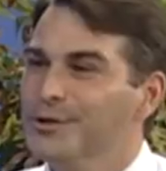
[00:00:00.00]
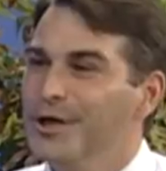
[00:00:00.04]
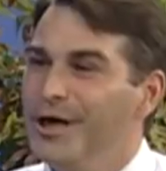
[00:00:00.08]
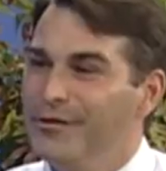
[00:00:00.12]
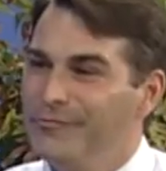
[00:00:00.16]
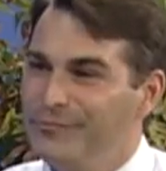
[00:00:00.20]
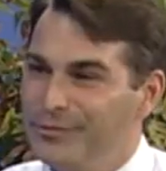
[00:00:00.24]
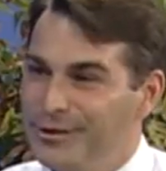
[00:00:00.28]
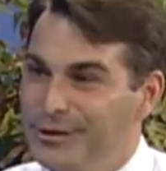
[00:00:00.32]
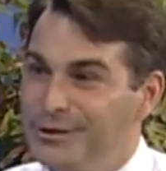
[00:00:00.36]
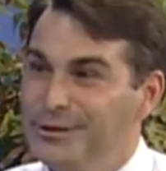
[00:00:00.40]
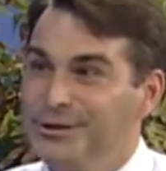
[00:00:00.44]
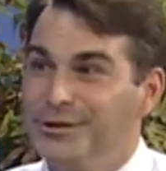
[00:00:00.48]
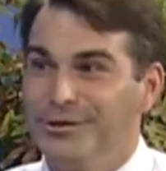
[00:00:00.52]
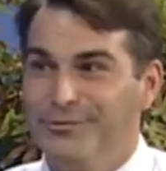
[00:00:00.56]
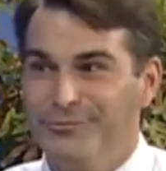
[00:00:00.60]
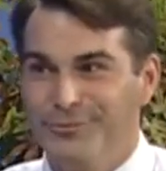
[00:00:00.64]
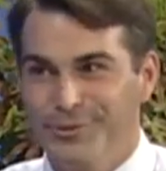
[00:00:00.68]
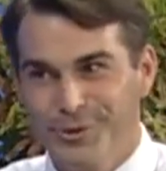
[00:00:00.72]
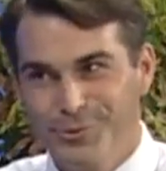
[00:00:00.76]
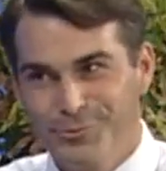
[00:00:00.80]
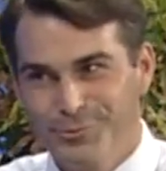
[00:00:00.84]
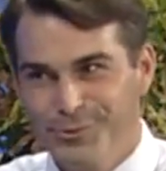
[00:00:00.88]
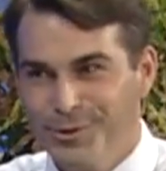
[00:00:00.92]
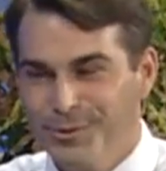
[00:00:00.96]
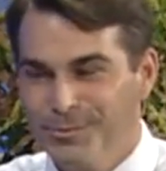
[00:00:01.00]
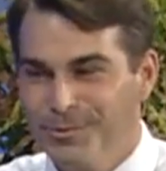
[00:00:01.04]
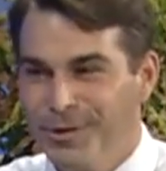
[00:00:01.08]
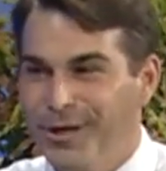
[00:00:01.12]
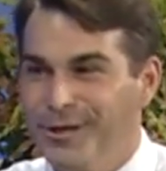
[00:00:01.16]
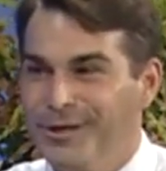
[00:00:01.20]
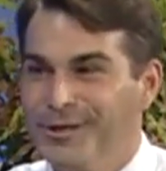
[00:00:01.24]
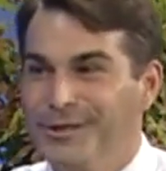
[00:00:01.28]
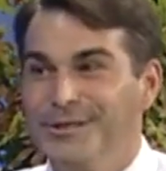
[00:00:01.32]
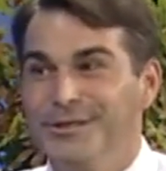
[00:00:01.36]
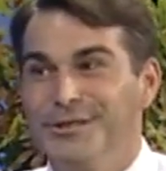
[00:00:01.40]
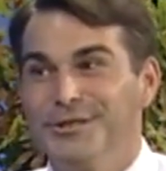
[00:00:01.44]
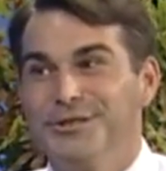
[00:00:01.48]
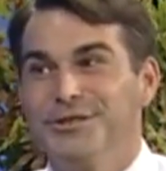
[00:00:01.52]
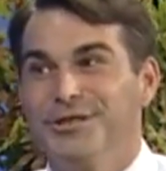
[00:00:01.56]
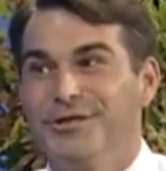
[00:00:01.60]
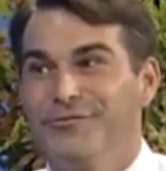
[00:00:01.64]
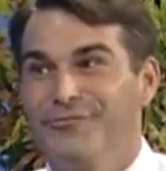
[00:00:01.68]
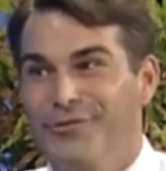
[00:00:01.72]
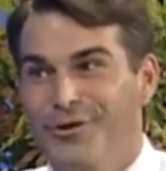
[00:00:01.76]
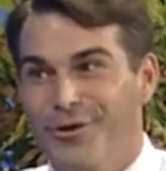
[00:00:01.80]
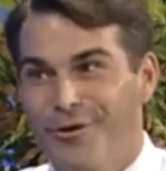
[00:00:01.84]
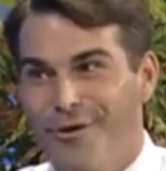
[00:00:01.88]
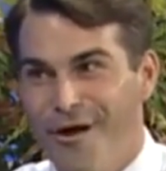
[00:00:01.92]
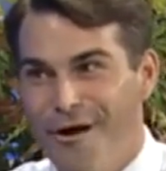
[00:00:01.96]
definition of a career politician,
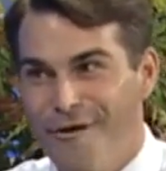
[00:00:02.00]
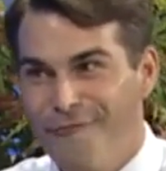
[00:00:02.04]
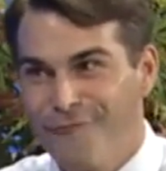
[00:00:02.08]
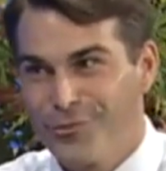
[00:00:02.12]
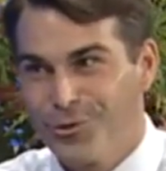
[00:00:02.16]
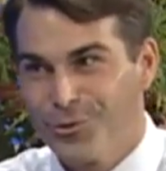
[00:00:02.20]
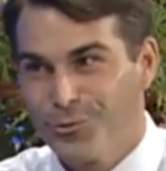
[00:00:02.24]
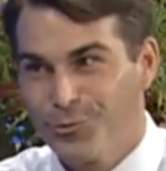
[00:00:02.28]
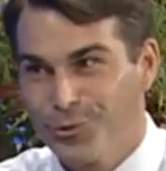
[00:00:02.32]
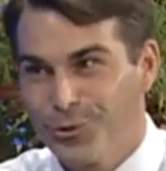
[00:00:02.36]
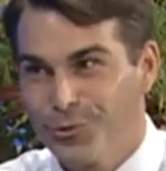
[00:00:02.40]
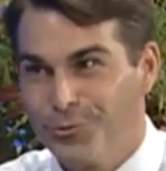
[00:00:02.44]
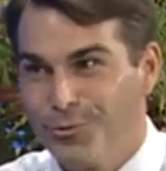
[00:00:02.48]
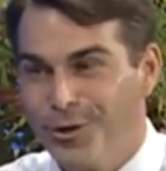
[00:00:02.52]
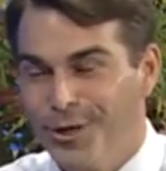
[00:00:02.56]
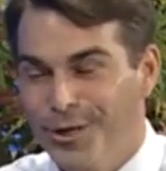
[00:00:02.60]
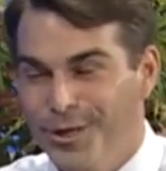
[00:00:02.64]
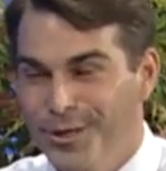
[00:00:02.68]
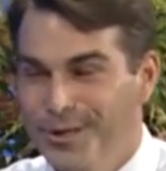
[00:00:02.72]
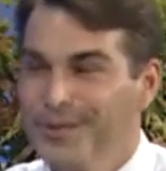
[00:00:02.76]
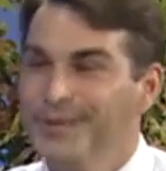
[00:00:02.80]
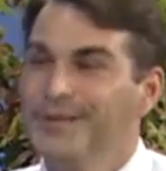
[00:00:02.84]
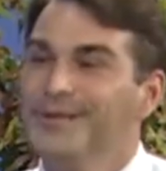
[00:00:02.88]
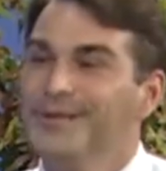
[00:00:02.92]
if there ever were one.